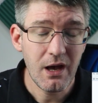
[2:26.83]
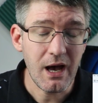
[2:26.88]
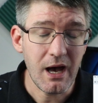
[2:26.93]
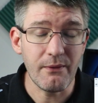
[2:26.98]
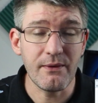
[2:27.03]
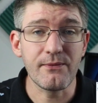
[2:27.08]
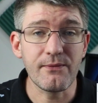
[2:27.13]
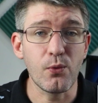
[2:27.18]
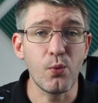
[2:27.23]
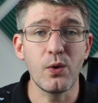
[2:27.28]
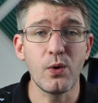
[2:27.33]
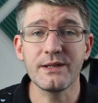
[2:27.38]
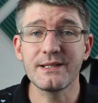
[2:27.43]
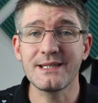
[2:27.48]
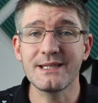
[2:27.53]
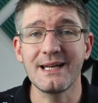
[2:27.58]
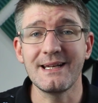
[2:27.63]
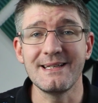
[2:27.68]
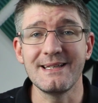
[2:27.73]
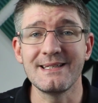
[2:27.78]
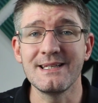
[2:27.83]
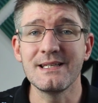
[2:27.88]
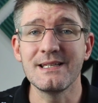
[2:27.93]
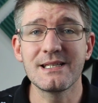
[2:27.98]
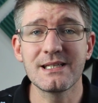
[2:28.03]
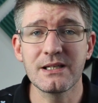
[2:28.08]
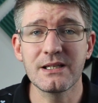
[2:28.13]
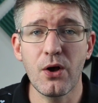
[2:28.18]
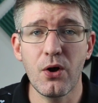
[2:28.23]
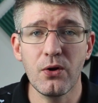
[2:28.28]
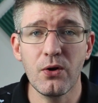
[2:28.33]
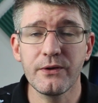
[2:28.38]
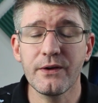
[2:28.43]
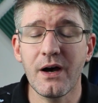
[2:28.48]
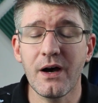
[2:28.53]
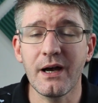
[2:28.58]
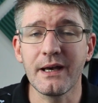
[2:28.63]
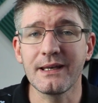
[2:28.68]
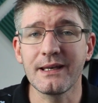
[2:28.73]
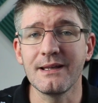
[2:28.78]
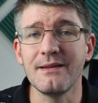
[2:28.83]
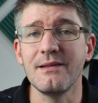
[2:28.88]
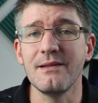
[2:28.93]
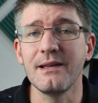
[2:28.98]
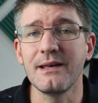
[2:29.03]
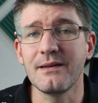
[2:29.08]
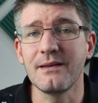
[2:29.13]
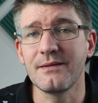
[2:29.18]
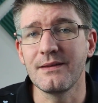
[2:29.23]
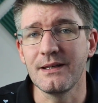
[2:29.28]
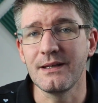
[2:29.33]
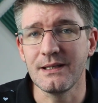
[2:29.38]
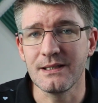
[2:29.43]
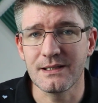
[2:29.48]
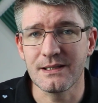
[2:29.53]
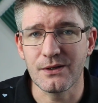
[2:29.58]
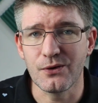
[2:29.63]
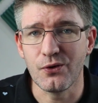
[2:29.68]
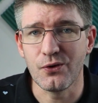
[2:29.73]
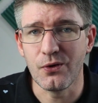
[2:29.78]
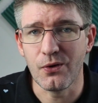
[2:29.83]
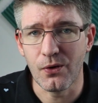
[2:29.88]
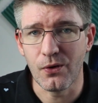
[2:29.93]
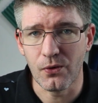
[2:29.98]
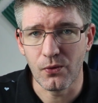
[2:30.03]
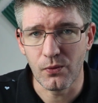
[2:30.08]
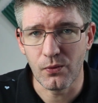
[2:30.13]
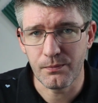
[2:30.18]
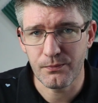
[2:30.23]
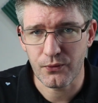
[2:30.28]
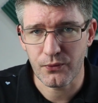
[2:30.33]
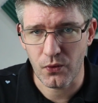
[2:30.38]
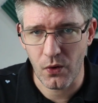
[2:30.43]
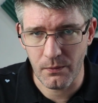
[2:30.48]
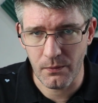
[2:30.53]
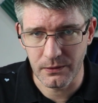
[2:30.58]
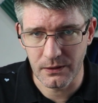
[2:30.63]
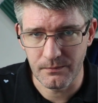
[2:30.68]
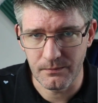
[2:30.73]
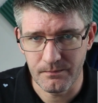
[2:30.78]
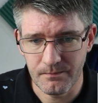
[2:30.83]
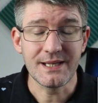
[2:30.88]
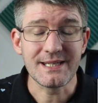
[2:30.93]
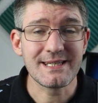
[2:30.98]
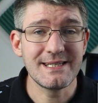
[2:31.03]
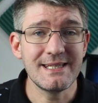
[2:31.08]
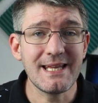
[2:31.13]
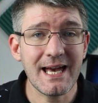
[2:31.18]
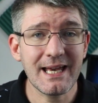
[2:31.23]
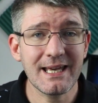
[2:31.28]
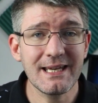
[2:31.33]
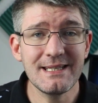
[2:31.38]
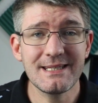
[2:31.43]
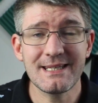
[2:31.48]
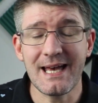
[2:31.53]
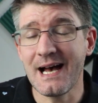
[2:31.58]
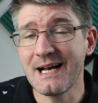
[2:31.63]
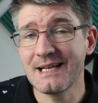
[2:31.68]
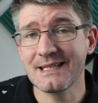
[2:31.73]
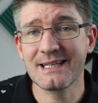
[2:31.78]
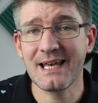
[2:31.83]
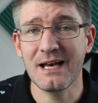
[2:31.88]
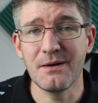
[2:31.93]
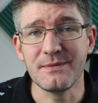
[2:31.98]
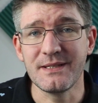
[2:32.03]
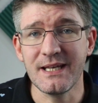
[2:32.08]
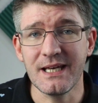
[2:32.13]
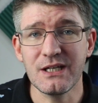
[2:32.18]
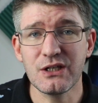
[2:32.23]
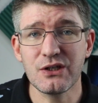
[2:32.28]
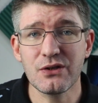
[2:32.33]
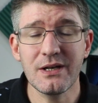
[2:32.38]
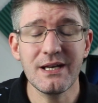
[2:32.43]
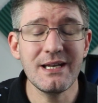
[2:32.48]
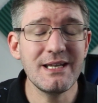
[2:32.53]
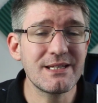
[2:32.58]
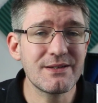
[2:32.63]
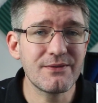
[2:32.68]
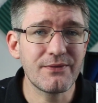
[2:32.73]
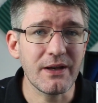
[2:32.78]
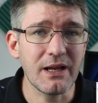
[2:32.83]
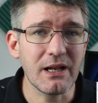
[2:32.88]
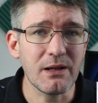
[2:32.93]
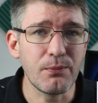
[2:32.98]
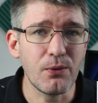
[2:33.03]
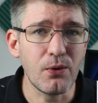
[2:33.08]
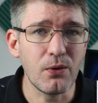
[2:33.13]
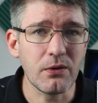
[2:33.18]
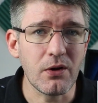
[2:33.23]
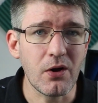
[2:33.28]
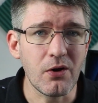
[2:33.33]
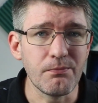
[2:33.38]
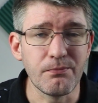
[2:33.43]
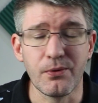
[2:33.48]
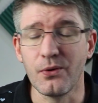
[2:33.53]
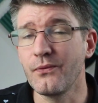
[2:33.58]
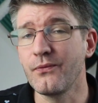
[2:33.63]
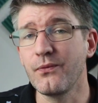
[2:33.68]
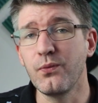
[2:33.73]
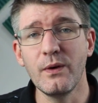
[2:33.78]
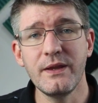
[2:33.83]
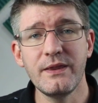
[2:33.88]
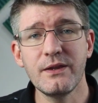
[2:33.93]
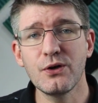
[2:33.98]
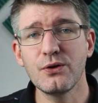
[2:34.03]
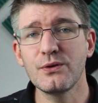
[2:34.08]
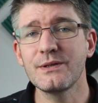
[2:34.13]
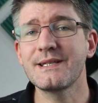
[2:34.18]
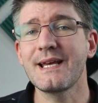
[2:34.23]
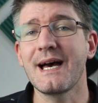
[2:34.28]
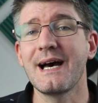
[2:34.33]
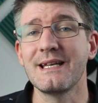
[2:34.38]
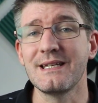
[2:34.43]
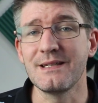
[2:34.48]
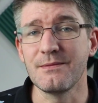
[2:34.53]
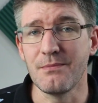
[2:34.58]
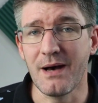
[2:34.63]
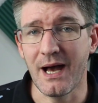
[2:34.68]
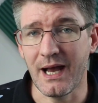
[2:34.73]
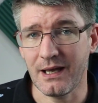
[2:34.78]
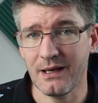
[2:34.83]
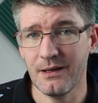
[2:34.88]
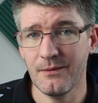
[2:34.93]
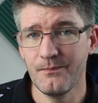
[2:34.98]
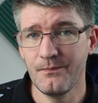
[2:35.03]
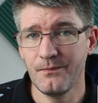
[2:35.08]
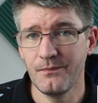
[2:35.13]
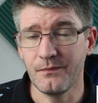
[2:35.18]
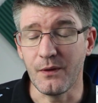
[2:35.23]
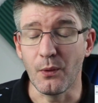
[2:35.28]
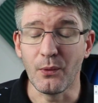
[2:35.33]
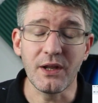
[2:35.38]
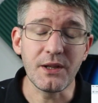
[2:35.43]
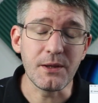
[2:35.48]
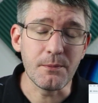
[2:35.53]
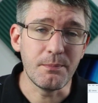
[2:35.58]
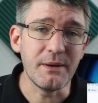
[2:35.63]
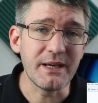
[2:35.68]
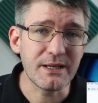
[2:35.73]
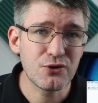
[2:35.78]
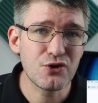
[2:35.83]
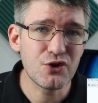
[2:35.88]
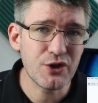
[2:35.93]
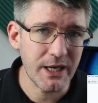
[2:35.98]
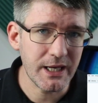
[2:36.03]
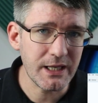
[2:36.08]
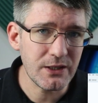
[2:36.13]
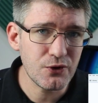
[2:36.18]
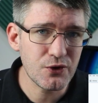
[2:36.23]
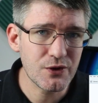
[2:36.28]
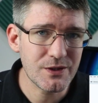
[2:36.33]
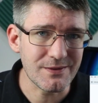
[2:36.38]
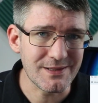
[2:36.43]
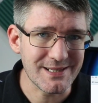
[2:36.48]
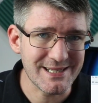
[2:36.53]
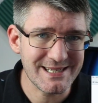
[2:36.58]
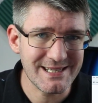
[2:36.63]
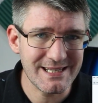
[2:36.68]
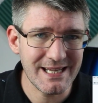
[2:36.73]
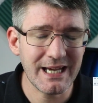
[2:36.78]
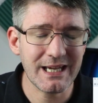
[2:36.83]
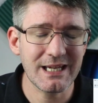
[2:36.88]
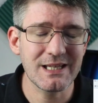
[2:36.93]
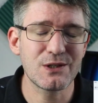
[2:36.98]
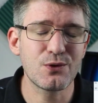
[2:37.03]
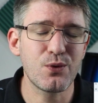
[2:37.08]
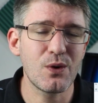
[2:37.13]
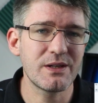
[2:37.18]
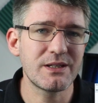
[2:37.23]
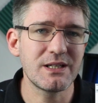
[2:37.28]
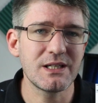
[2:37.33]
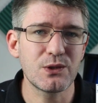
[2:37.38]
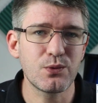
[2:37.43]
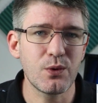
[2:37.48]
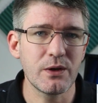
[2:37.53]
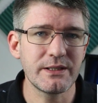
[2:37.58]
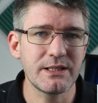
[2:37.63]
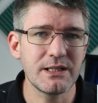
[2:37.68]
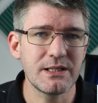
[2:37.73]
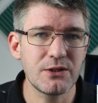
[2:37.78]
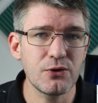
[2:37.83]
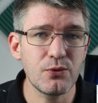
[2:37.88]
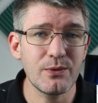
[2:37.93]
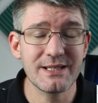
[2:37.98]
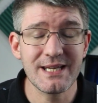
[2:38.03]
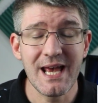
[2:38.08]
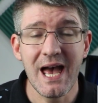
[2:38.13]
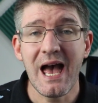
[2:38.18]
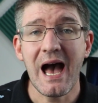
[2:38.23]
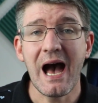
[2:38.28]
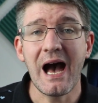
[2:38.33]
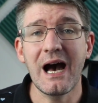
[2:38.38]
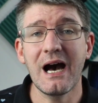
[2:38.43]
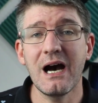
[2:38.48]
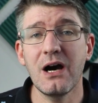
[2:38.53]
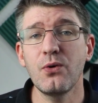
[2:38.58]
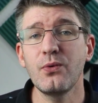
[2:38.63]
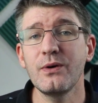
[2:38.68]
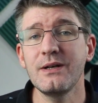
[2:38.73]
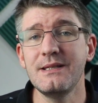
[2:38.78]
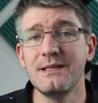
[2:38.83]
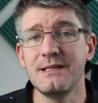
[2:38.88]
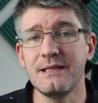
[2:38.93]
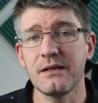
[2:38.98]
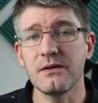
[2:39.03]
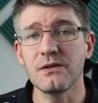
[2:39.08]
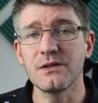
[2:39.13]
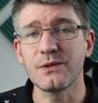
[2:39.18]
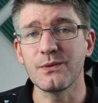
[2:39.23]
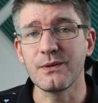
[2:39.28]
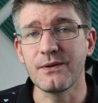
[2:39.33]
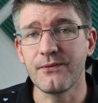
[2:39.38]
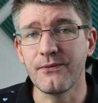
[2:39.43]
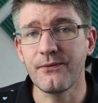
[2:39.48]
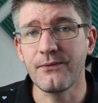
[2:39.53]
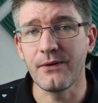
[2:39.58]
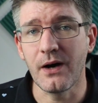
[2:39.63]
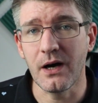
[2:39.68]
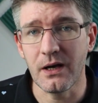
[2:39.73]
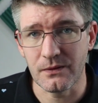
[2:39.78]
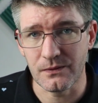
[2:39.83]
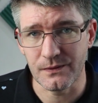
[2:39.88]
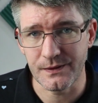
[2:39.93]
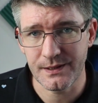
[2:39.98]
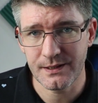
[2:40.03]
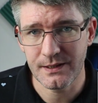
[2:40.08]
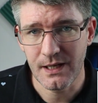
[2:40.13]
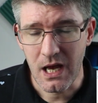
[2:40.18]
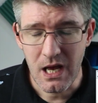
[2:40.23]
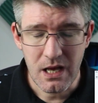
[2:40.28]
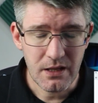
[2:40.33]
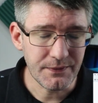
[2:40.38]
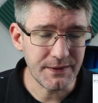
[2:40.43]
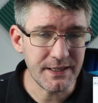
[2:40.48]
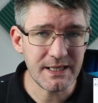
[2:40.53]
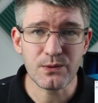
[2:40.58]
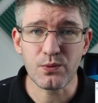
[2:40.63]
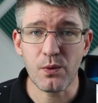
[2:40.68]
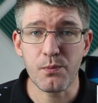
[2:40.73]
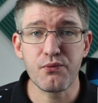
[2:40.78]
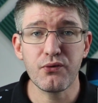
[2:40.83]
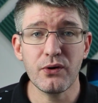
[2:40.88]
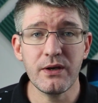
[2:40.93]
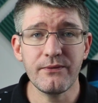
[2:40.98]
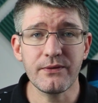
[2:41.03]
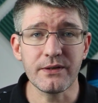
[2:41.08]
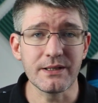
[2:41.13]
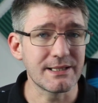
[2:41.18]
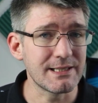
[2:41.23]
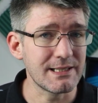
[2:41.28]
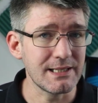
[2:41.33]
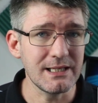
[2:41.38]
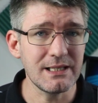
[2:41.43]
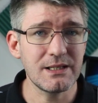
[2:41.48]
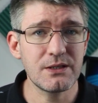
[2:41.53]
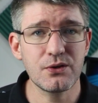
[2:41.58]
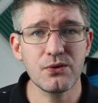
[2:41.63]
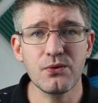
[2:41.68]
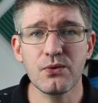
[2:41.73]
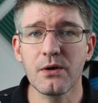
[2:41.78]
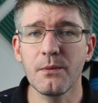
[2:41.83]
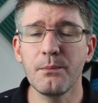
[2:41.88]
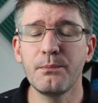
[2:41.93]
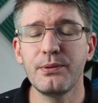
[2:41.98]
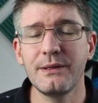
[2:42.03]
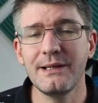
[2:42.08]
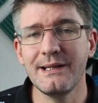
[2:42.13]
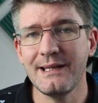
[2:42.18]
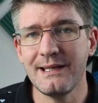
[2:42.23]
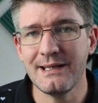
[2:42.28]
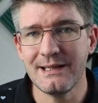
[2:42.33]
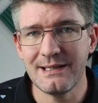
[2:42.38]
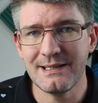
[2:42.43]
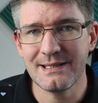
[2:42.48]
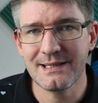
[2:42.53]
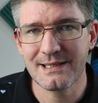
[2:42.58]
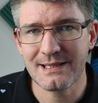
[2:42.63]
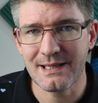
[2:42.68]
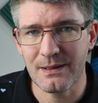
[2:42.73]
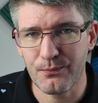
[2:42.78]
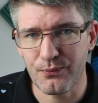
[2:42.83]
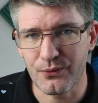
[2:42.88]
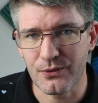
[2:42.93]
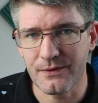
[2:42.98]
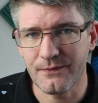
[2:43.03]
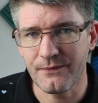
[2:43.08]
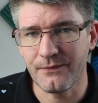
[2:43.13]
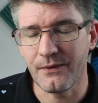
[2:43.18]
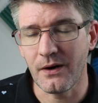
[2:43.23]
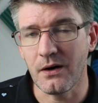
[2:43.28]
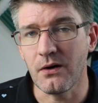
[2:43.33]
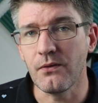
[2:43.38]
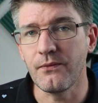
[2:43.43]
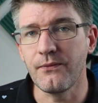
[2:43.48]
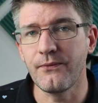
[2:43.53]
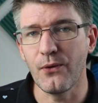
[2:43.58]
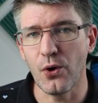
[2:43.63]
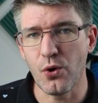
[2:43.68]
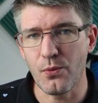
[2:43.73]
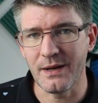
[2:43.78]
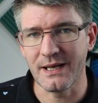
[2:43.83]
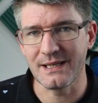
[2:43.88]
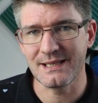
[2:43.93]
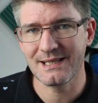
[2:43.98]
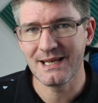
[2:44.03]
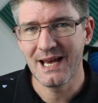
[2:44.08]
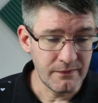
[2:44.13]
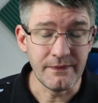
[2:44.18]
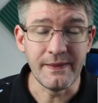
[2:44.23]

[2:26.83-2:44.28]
However, once that is installed, I can link these no problem. Now, Snagit as Camtasia is available on both Windows Windows and Mac. Now another big change to Snagit 2022 is how it deals with files. These were previously two completely separate file formats.